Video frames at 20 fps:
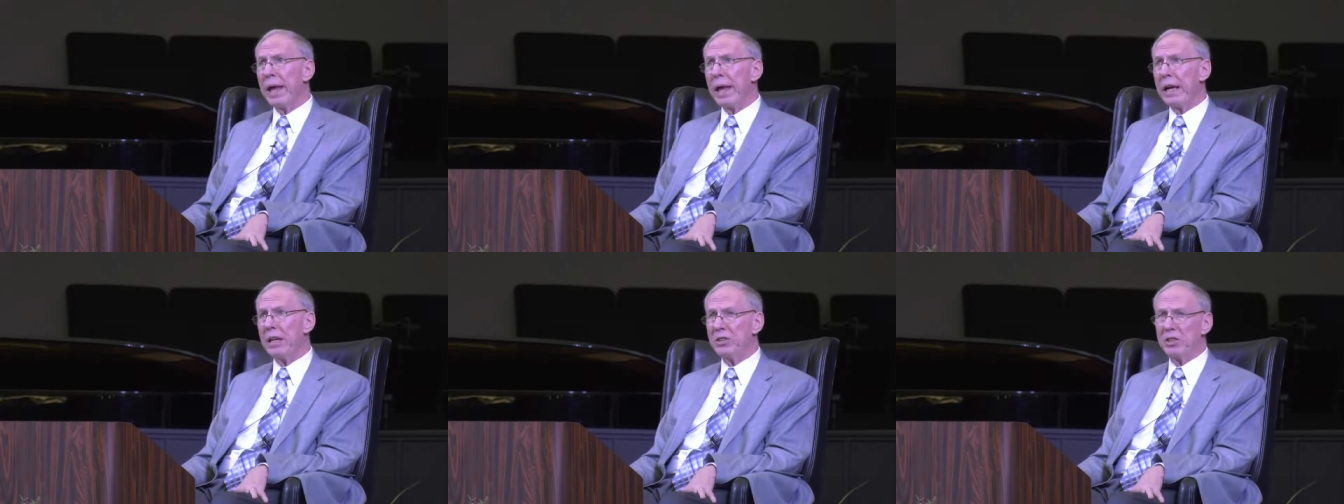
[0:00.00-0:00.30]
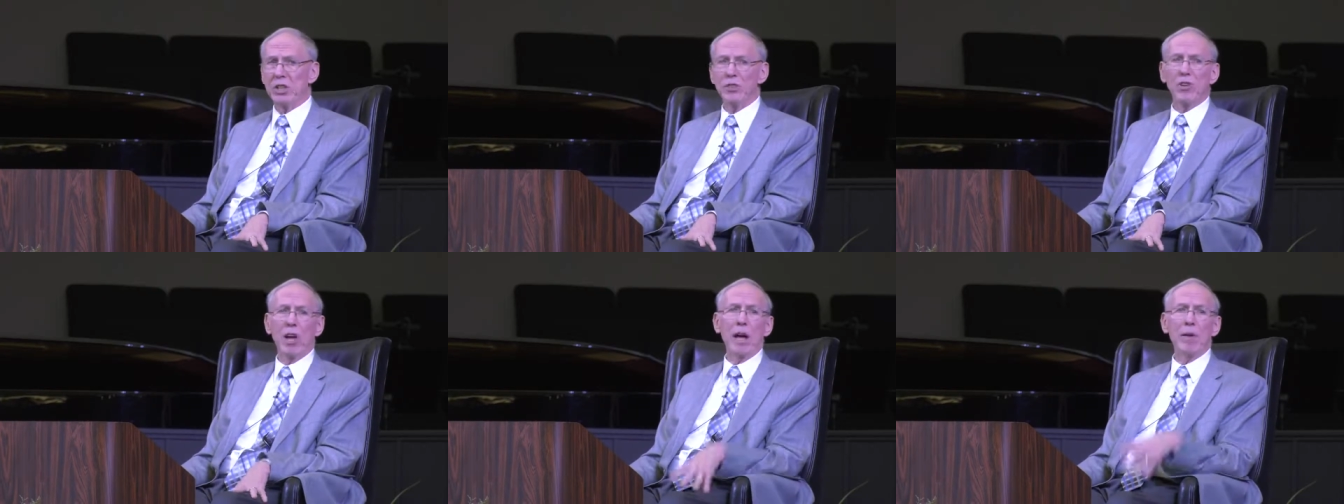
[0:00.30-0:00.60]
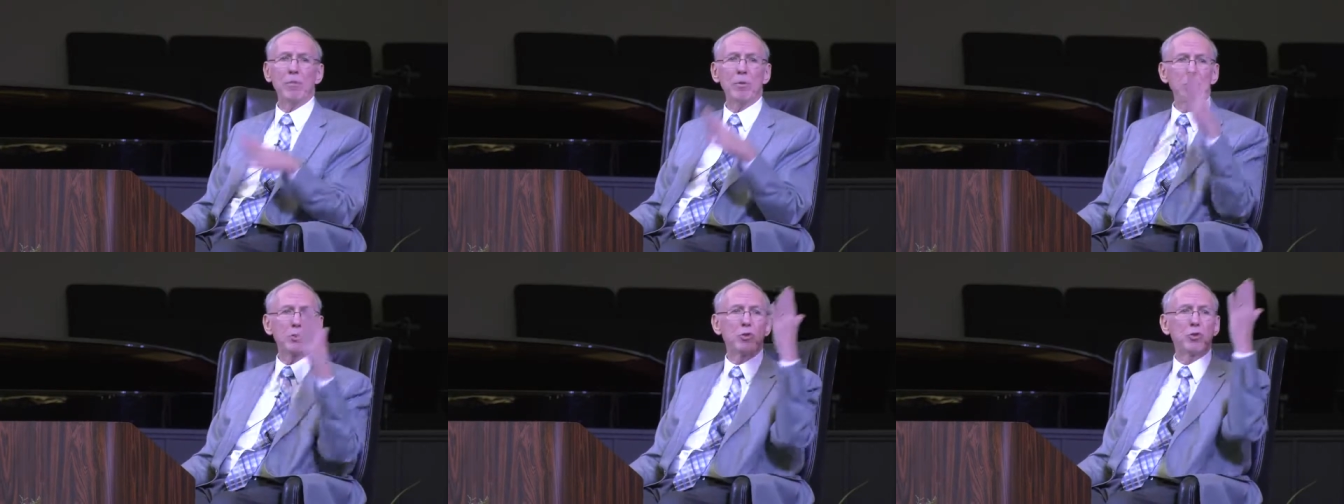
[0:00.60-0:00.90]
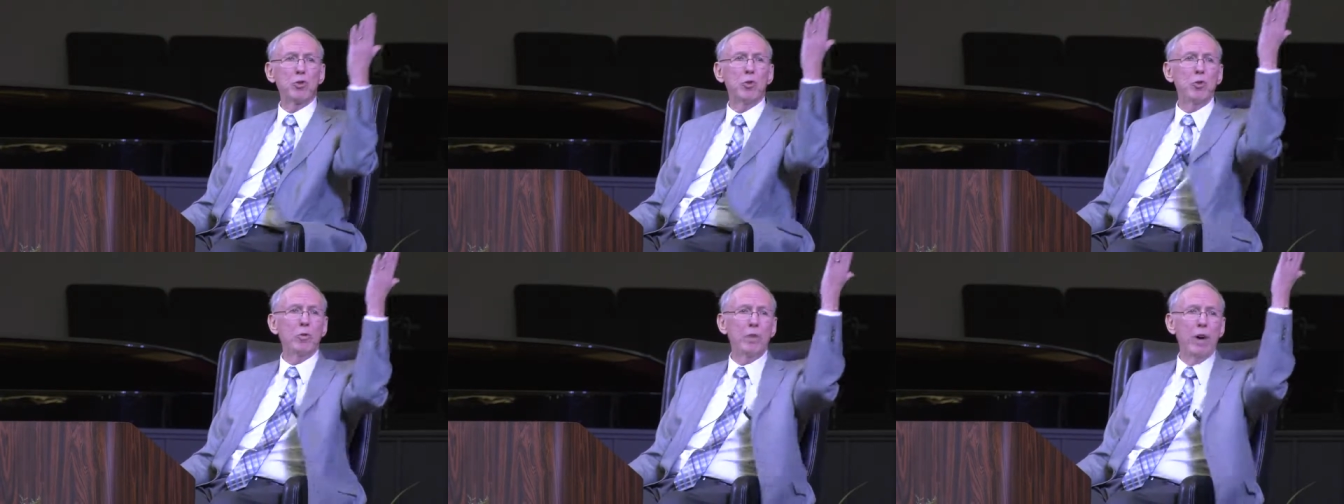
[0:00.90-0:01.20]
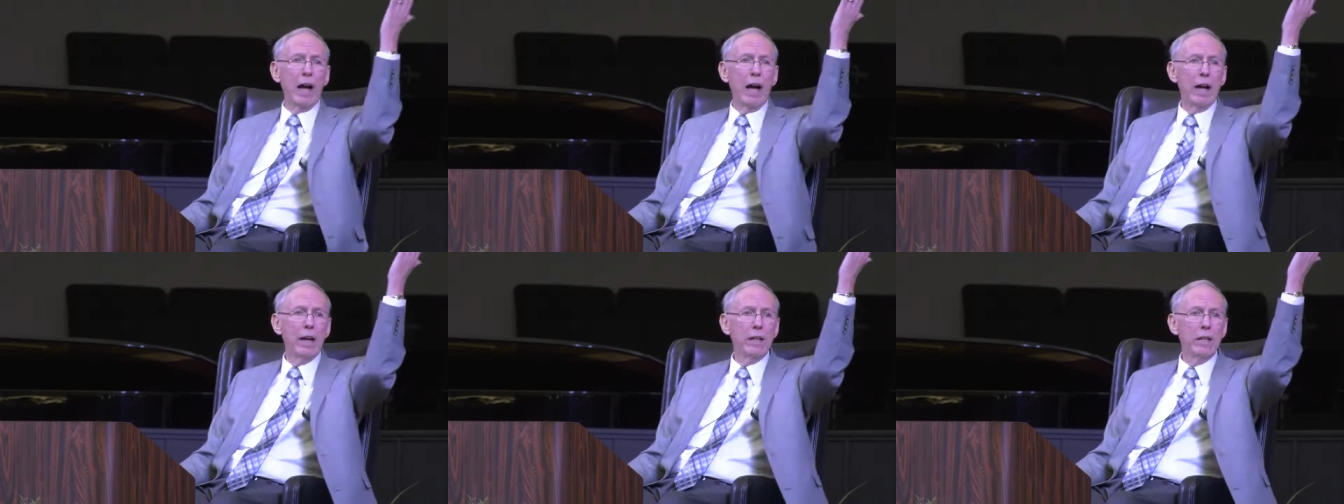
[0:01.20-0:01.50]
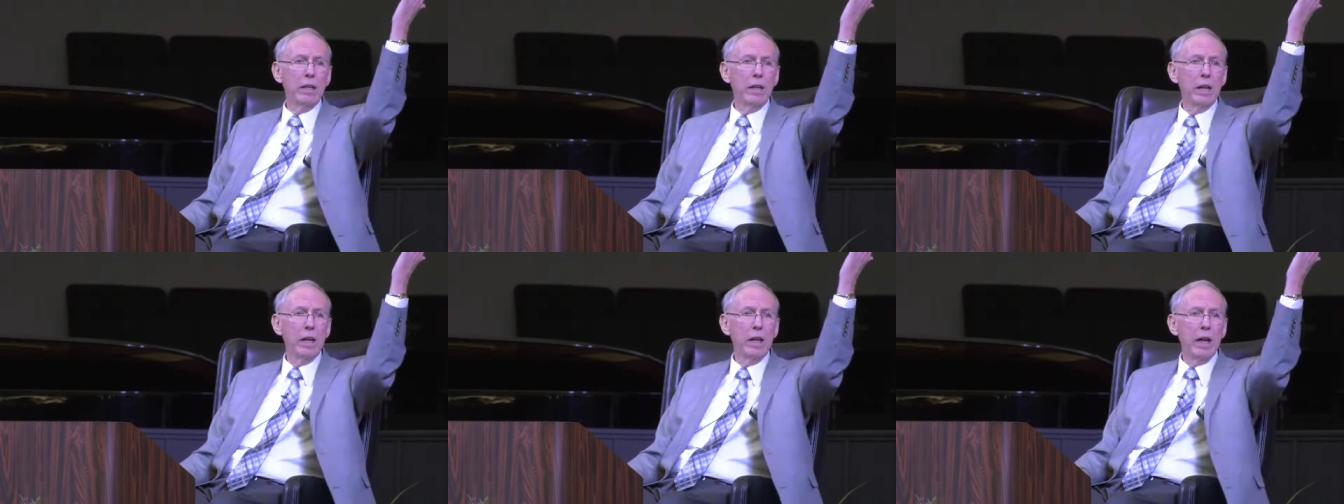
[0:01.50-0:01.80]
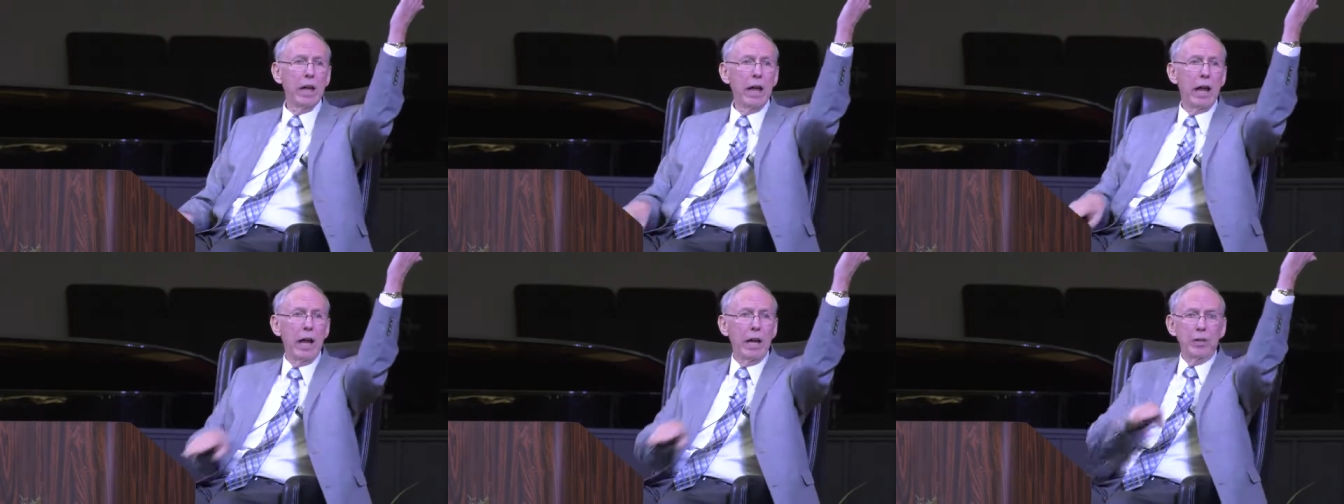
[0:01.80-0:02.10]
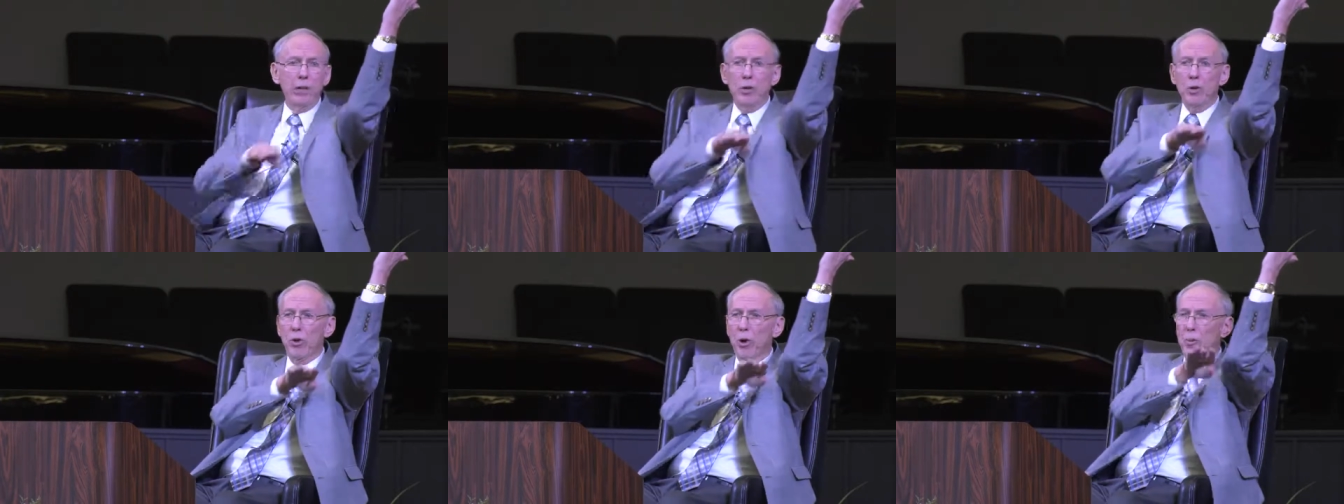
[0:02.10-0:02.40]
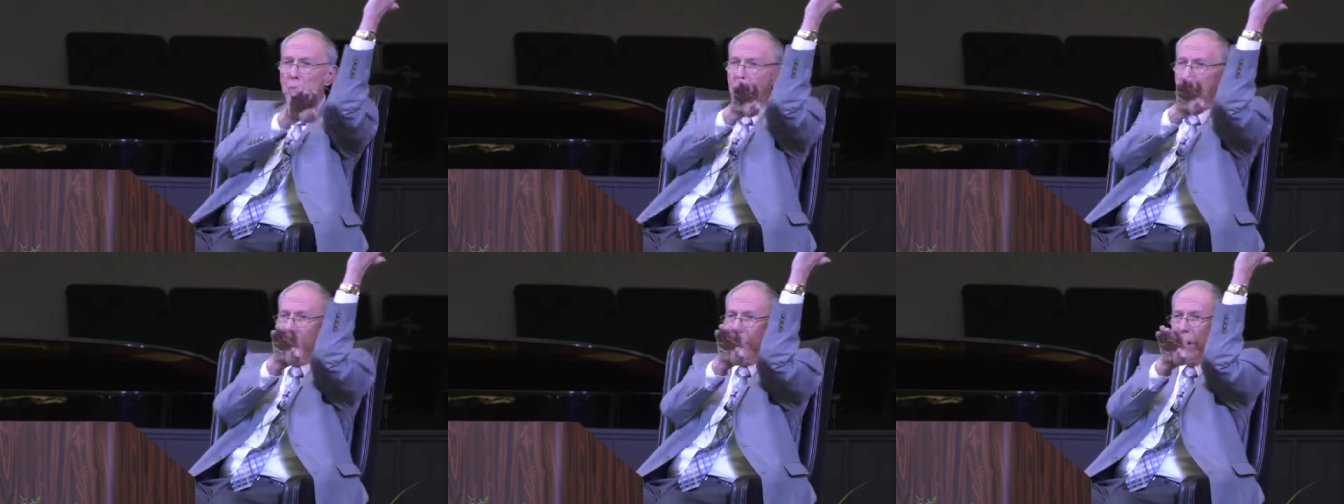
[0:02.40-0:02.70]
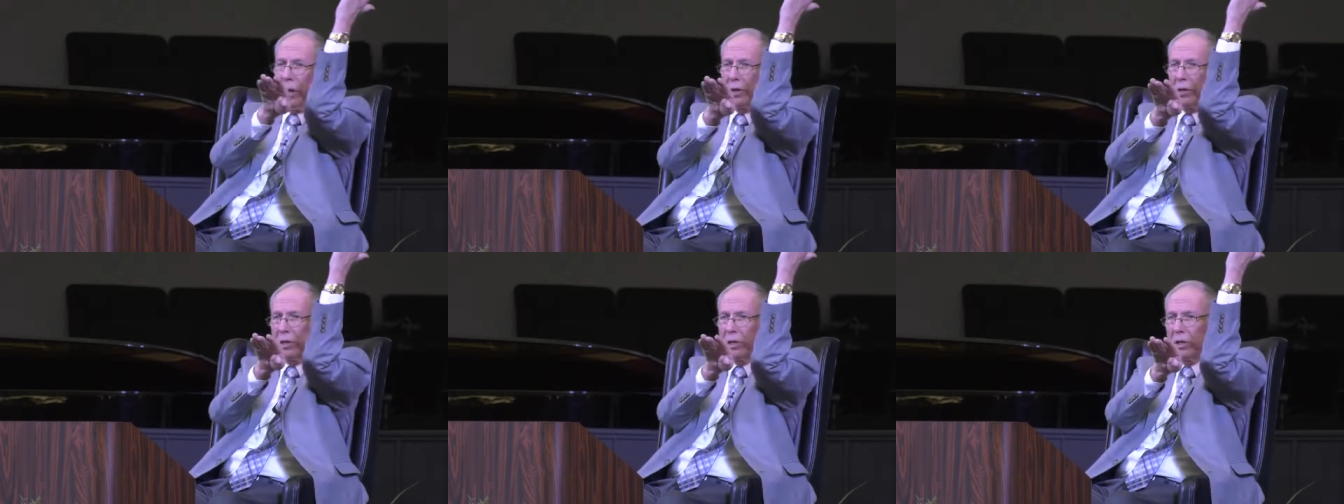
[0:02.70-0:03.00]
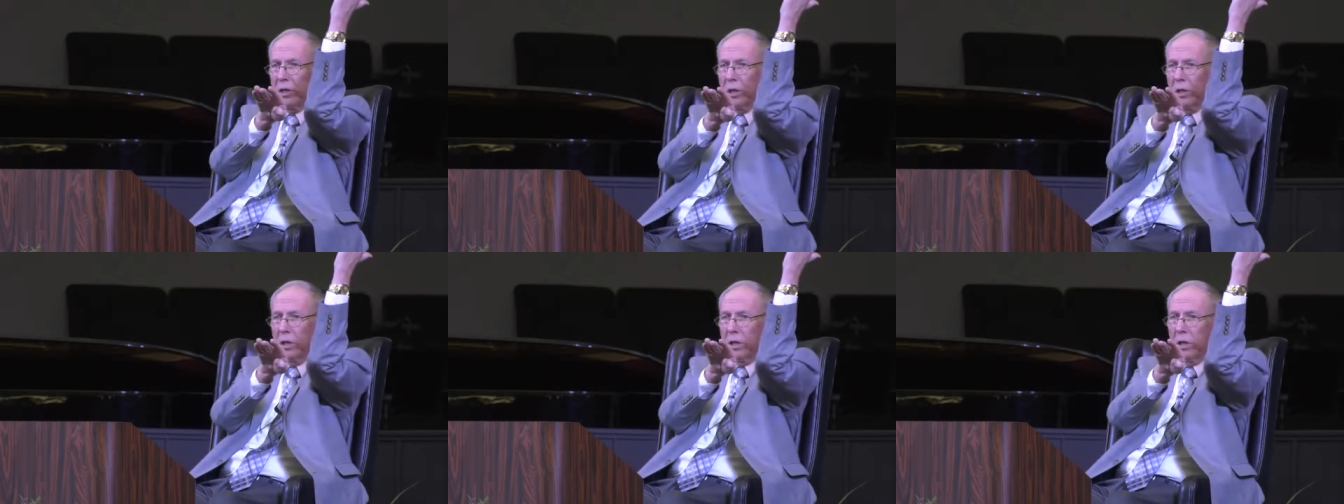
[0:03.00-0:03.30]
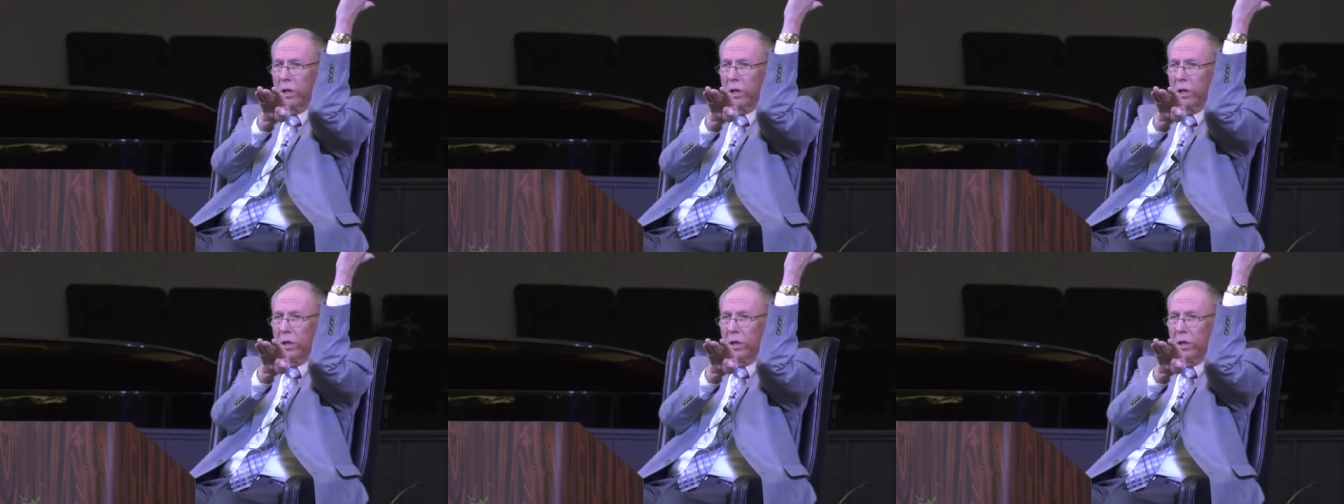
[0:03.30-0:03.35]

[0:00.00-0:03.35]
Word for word: He says, I'm the true vine and you're a branch.